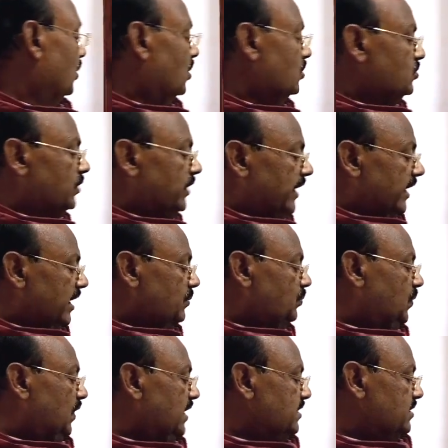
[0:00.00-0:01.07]
So, A
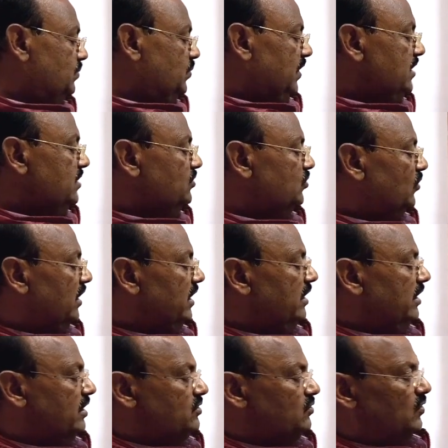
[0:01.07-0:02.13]
plus B is 1
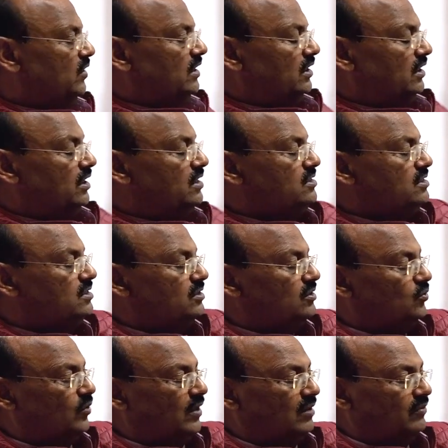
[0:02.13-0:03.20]
day's work is
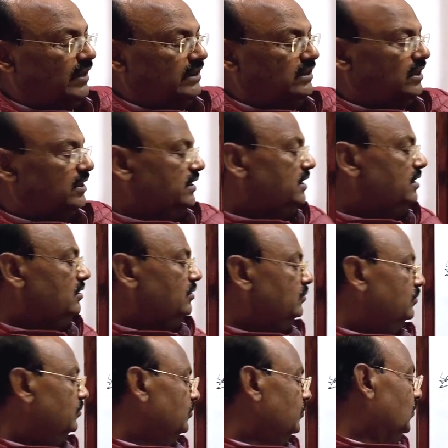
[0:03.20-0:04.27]
1 by 13.
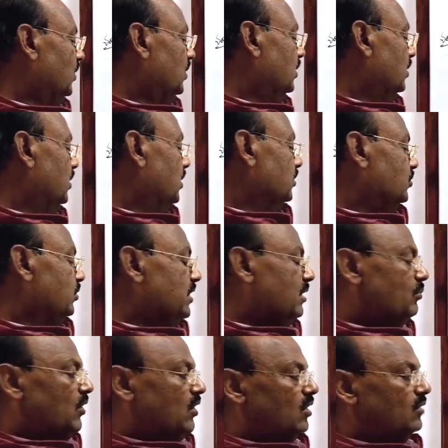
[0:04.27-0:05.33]
So,
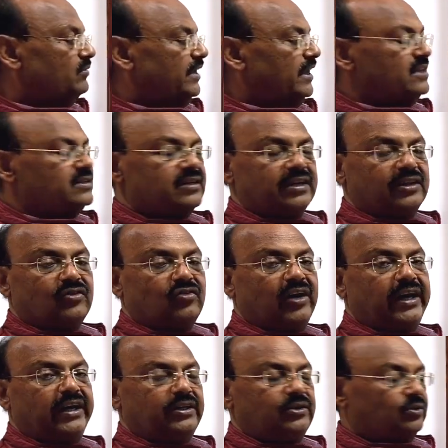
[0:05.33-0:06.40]
number of days
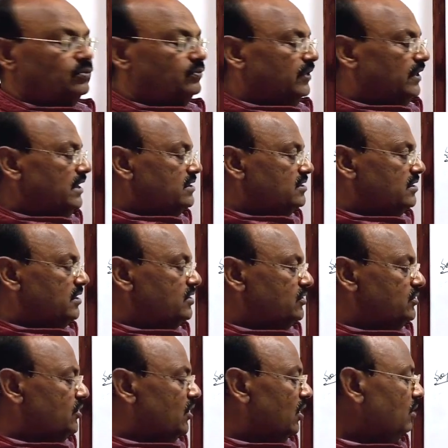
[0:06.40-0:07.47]
required to finish
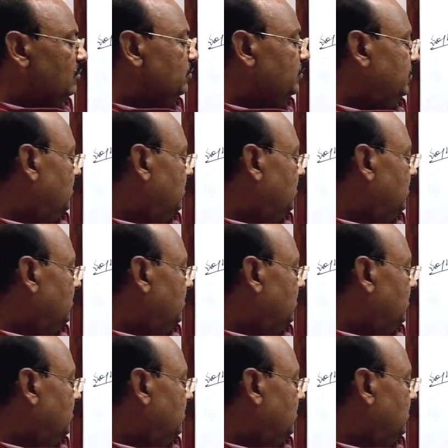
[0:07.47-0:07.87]
this job